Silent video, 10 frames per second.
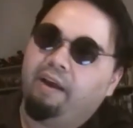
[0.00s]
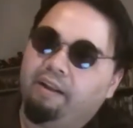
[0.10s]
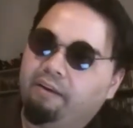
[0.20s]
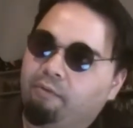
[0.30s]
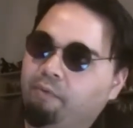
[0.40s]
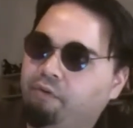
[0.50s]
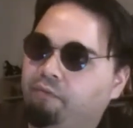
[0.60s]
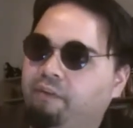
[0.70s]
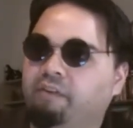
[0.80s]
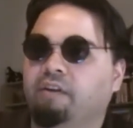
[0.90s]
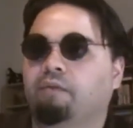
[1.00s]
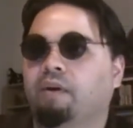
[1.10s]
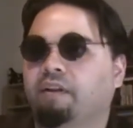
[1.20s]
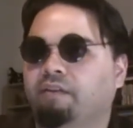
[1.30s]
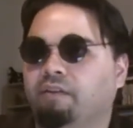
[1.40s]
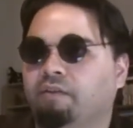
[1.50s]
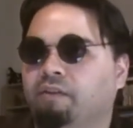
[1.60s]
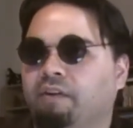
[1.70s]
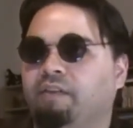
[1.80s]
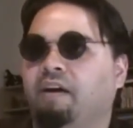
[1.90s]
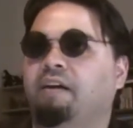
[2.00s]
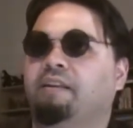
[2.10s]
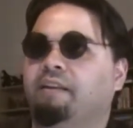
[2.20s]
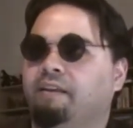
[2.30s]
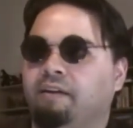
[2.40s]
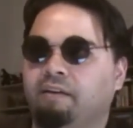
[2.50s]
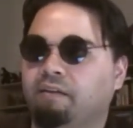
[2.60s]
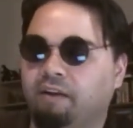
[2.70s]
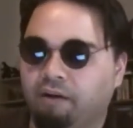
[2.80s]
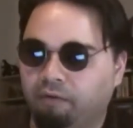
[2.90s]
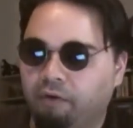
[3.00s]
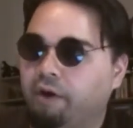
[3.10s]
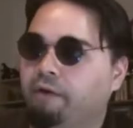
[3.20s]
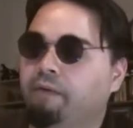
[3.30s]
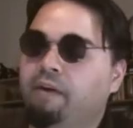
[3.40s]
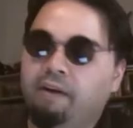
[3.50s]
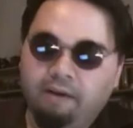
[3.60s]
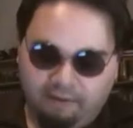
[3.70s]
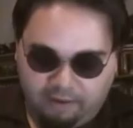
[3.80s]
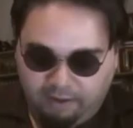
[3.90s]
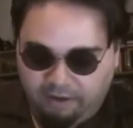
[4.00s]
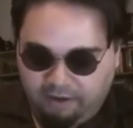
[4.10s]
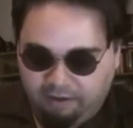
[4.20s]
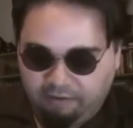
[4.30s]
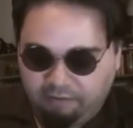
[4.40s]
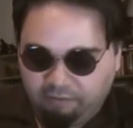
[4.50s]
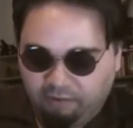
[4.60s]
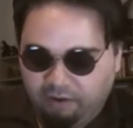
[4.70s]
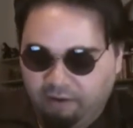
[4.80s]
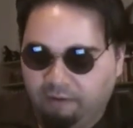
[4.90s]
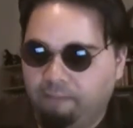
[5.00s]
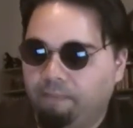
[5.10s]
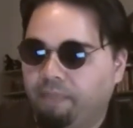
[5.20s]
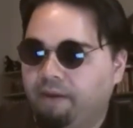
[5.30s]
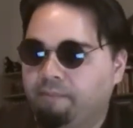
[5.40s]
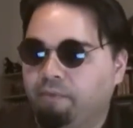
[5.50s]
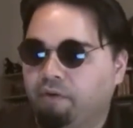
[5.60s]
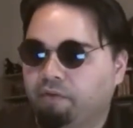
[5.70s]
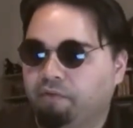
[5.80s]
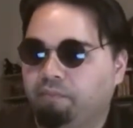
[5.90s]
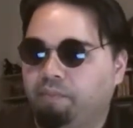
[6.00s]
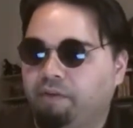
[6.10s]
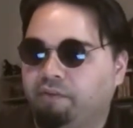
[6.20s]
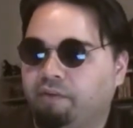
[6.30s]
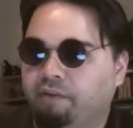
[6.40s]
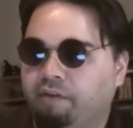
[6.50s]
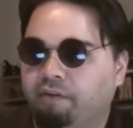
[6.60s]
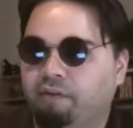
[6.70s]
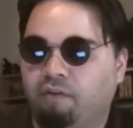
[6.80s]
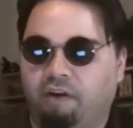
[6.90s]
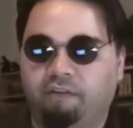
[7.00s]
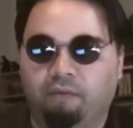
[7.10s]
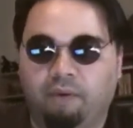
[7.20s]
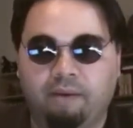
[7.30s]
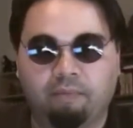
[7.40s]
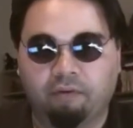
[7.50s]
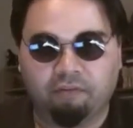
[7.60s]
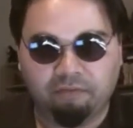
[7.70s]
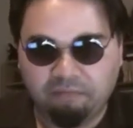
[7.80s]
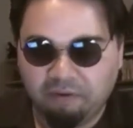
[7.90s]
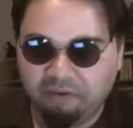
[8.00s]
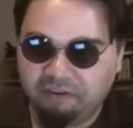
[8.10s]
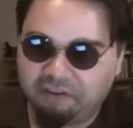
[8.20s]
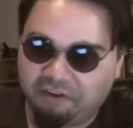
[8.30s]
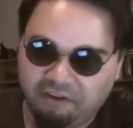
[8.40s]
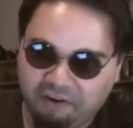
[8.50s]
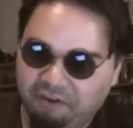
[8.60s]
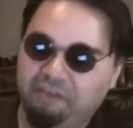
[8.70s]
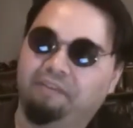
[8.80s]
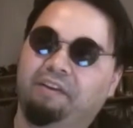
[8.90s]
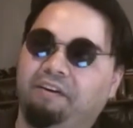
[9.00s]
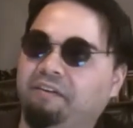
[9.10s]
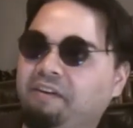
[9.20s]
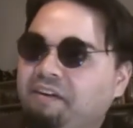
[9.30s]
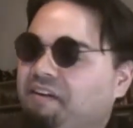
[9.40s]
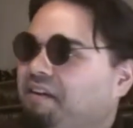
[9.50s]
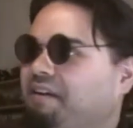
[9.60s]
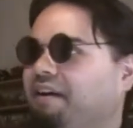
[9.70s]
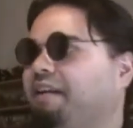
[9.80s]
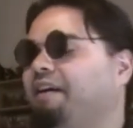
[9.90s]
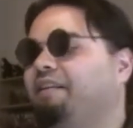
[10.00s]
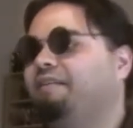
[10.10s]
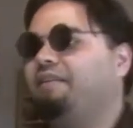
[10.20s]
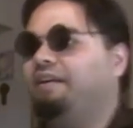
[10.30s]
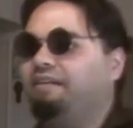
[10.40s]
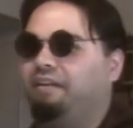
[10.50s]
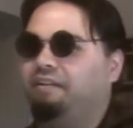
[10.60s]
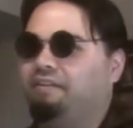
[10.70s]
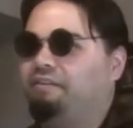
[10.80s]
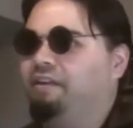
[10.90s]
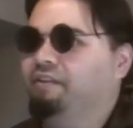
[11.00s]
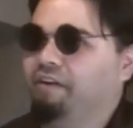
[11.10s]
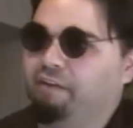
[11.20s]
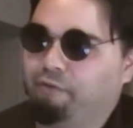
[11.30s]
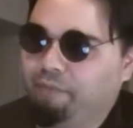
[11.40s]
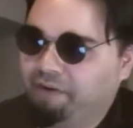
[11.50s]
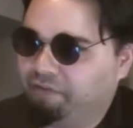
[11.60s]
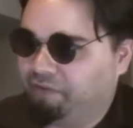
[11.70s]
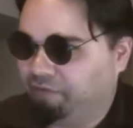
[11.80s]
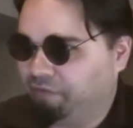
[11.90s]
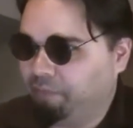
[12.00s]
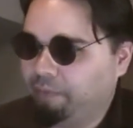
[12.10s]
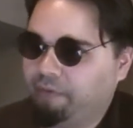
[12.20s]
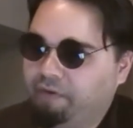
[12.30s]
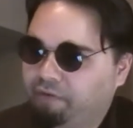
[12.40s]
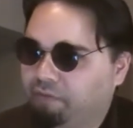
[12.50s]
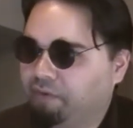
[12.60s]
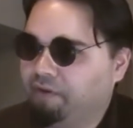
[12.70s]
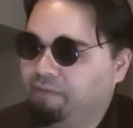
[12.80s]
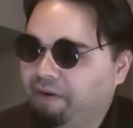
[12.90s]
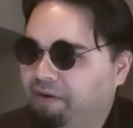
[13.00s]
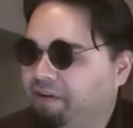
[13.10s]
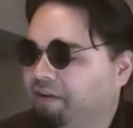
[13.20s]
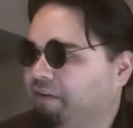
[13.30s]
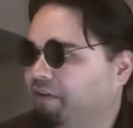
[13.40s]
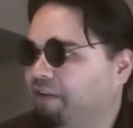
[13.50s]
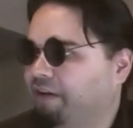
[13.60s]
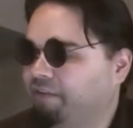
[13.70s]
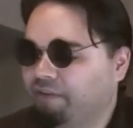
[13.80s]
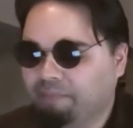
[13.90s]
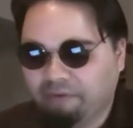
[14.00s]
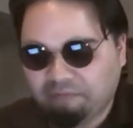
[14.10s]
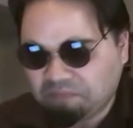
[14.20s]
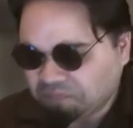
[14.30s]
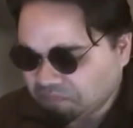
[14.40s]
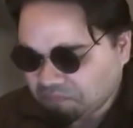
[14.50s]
And they were both visiting relatives in a town that they didn't, you know. And they both basically crossed a white person, you know, even though I love how all of a sudden it's like everybody's saying Zimmerman isn't really white, you know, and all that shit, but